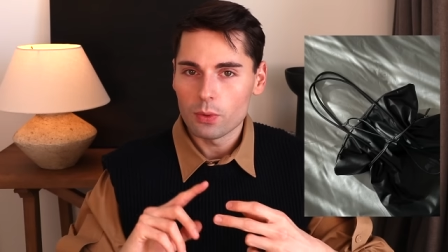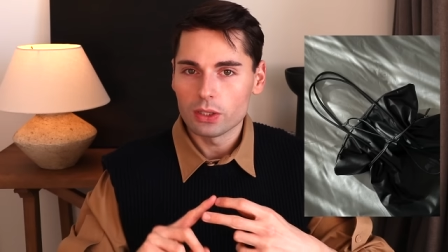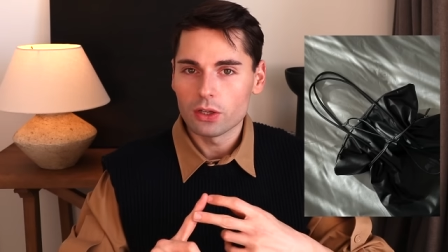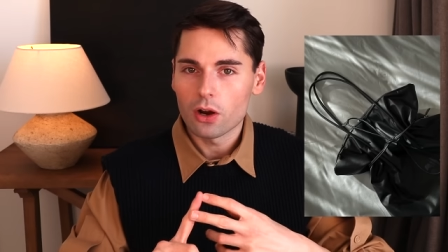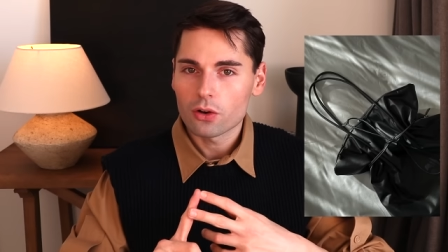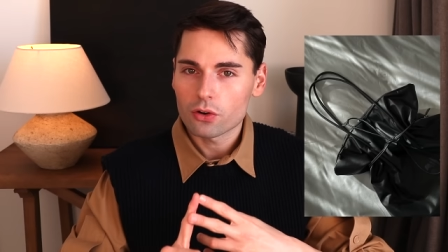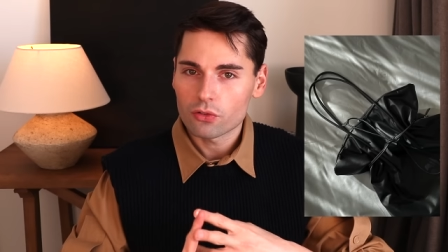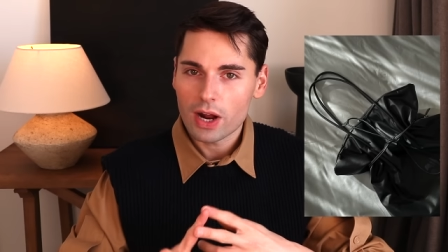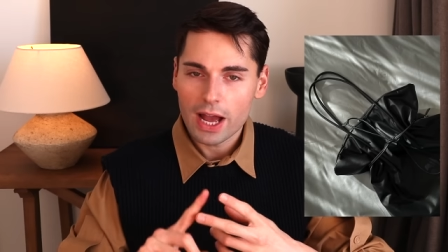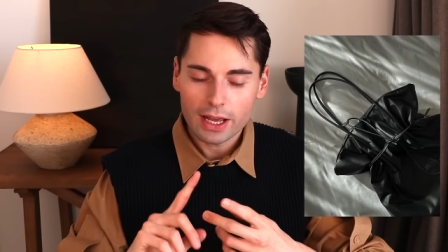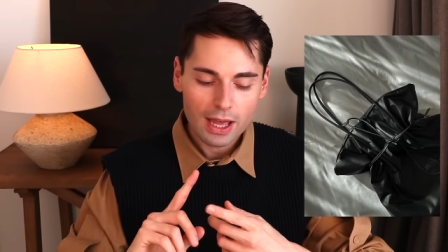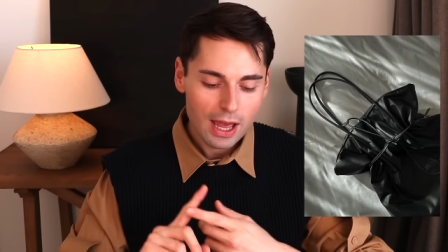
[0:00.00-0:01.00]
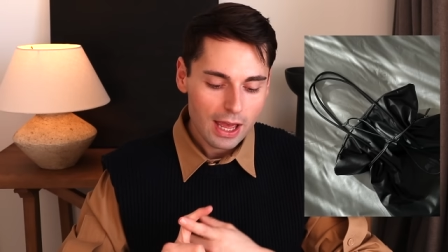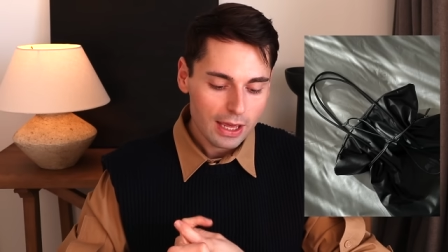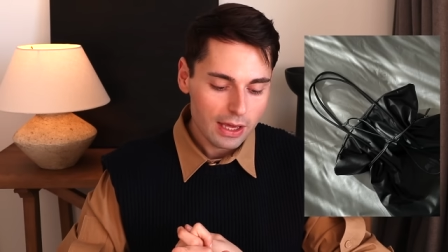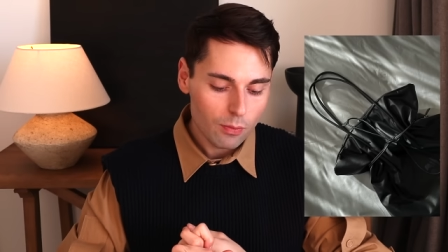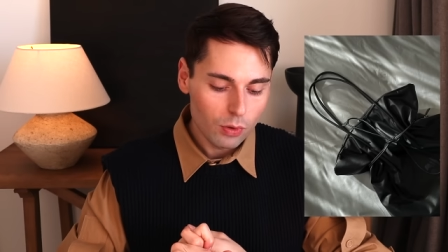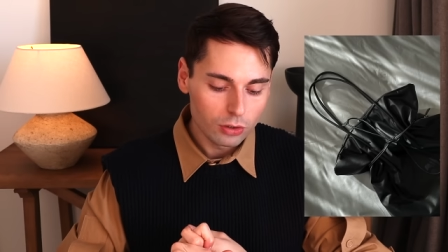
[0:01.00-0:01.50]
will not crack.
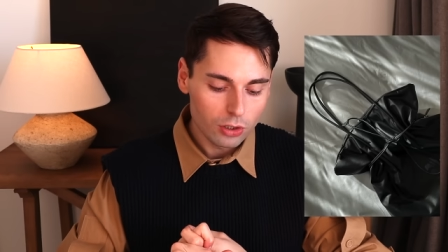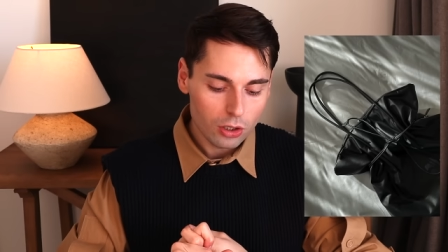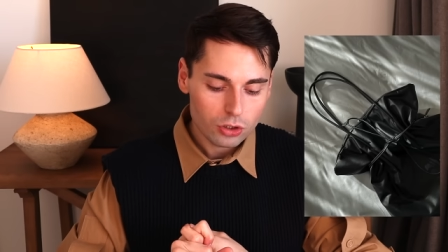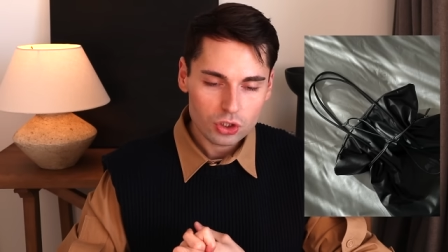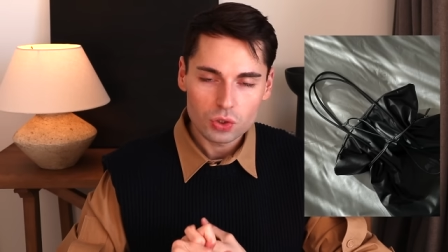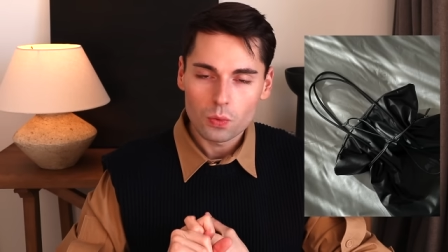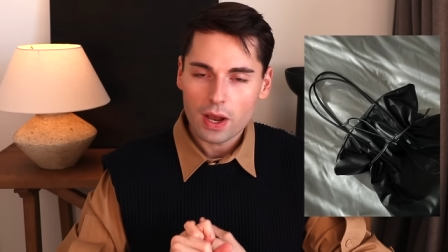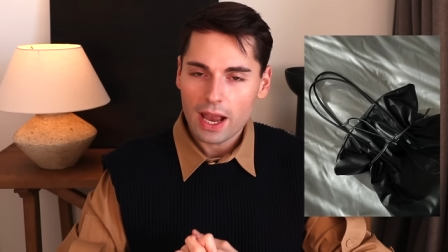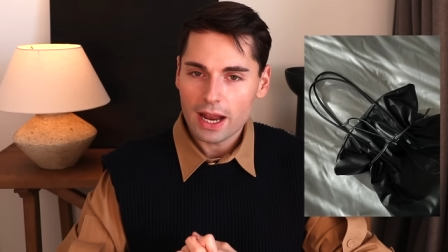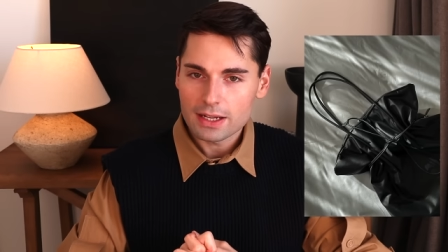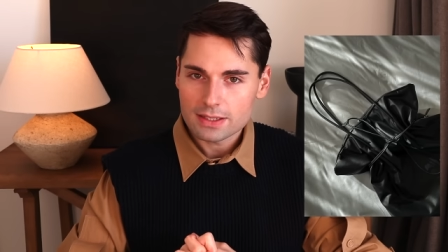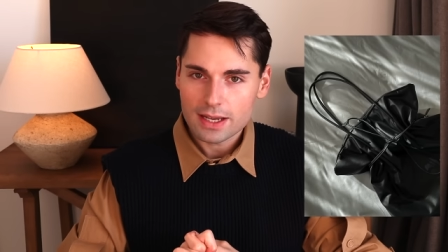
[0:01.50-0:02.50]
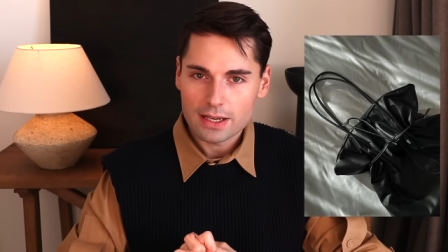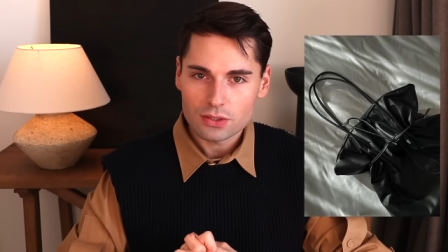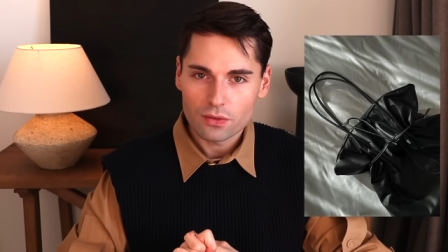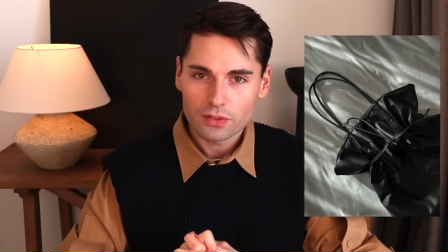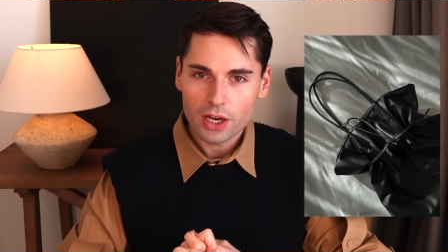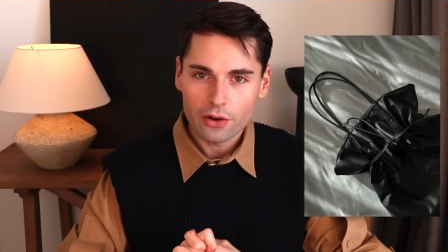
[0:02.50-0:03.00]
It will not show any signs
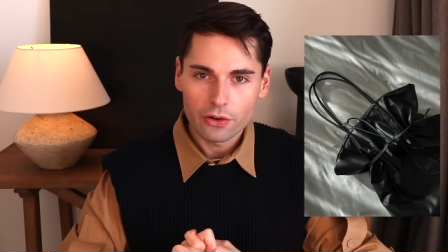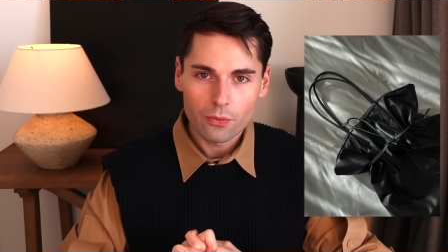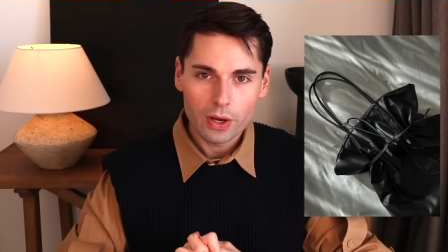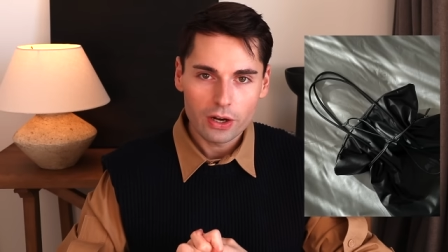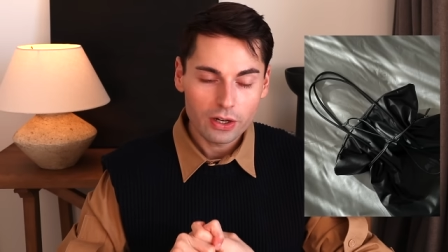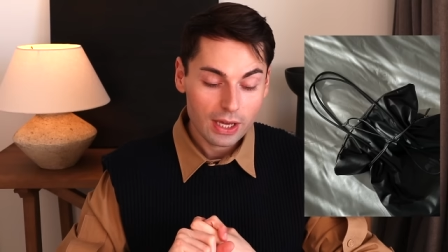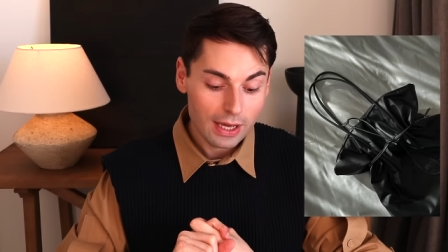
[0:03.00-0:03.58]
of tear and wear.